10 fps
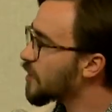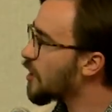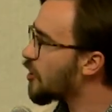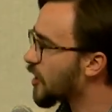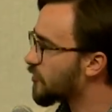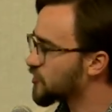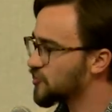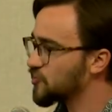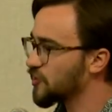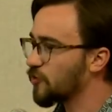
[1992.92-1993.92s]
okay, this is
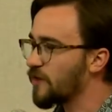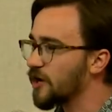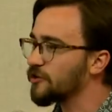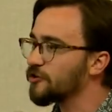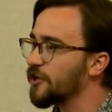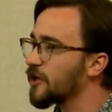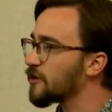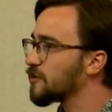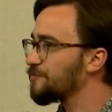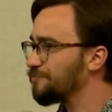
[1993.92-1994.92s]
just a regular
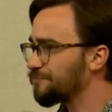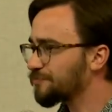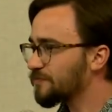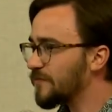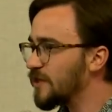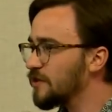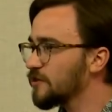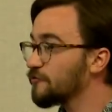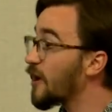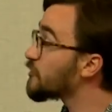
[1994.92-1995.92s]

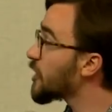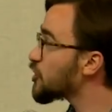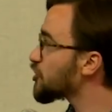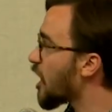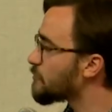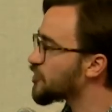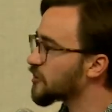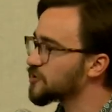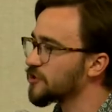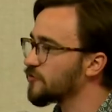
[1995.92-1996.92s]
foundation
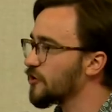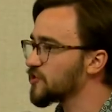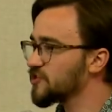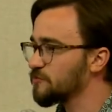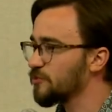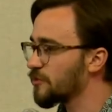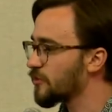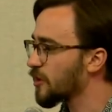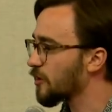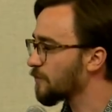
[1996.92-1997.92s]
object doing a very simple
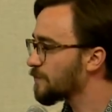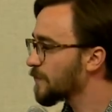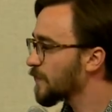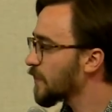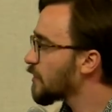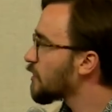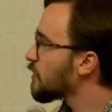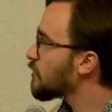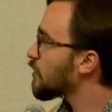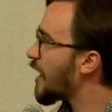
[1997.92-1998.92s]
thing.
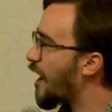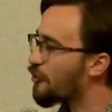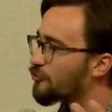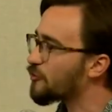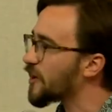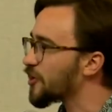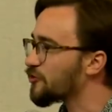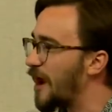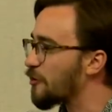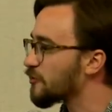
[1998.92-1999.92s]
How do I get
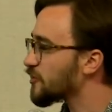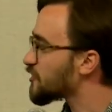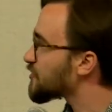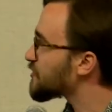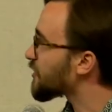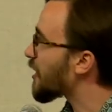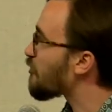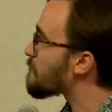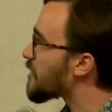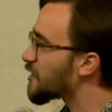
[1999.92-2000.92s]
around this? How do
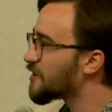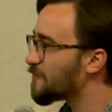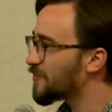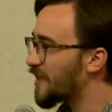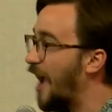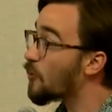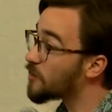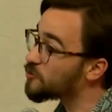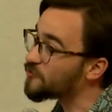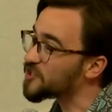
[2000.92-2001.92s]
I want
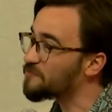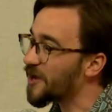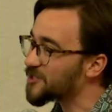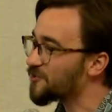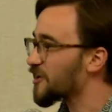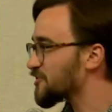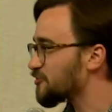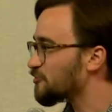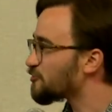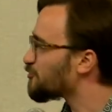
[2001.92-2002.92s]
to move these bytes, right?
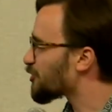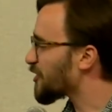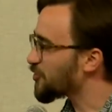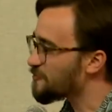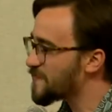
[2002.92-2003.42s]
So what do I do?